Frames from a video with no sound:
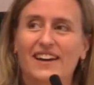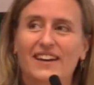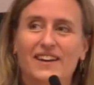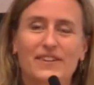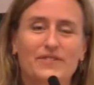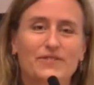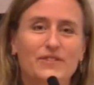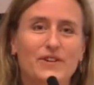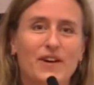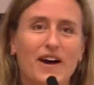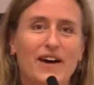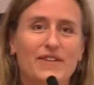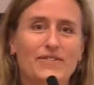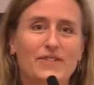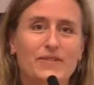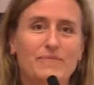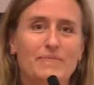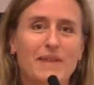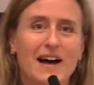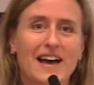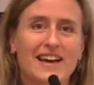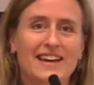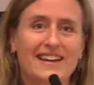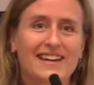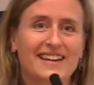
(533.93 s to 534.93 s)
If you have a
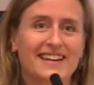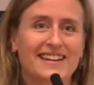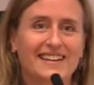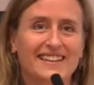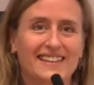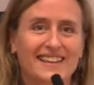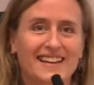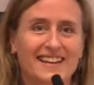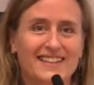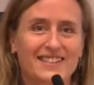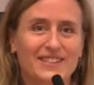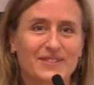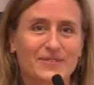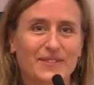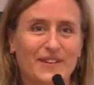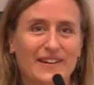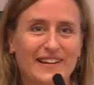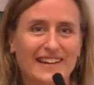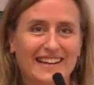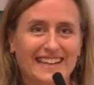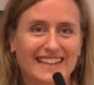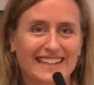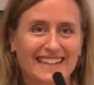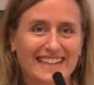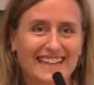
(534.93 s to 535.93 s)
mic, that's
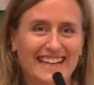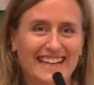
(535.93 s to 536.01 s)
fine.